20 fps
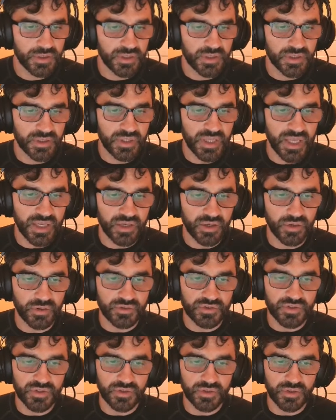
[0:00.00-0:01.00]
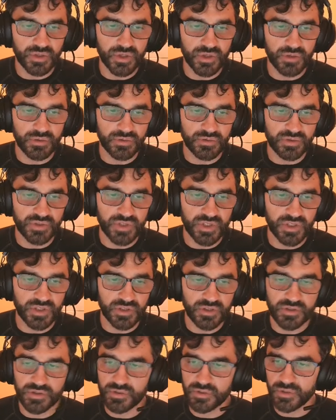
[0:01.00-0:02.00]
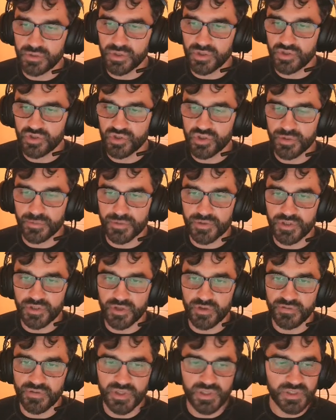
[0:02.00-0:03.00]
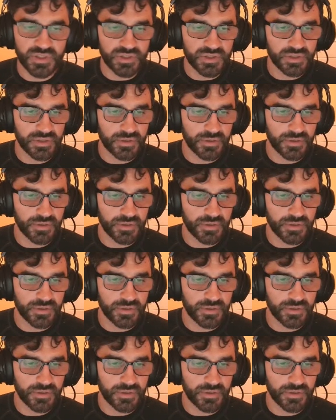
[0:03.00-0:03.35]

that also goes into the trip service.